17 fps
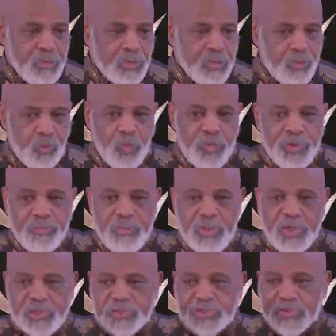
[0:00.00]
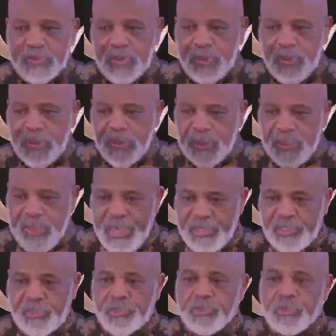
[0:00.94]
we must
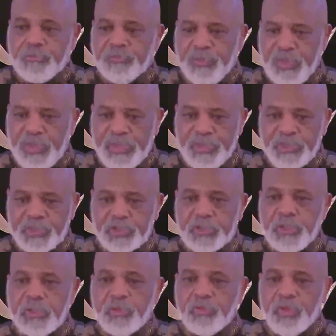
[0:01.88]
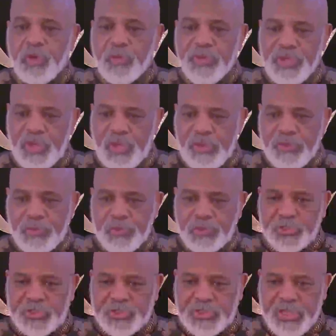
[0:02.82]
get to the place where we
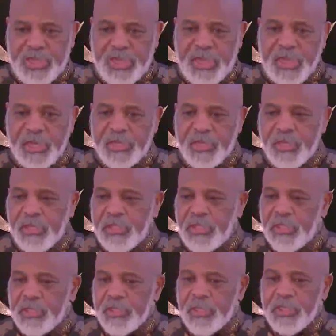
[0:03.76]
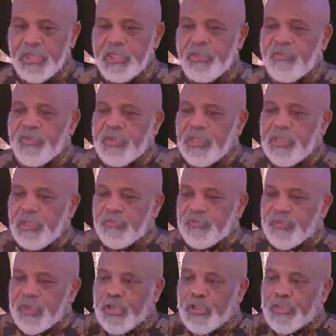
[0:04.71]
understand that even if
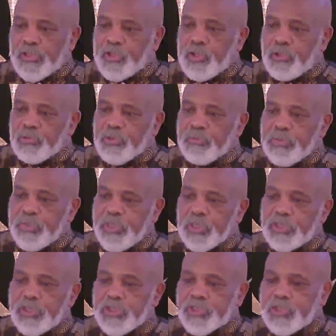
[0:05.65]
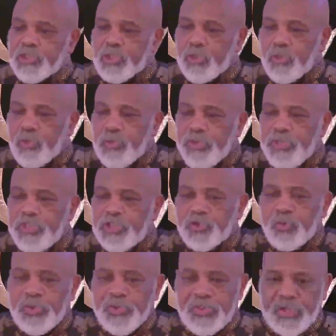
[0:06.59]
another human being disagrees
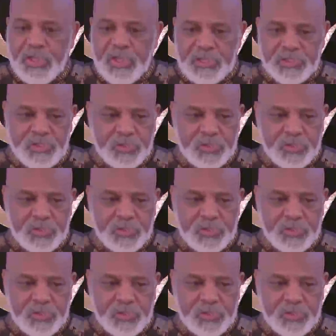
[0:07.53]
with us,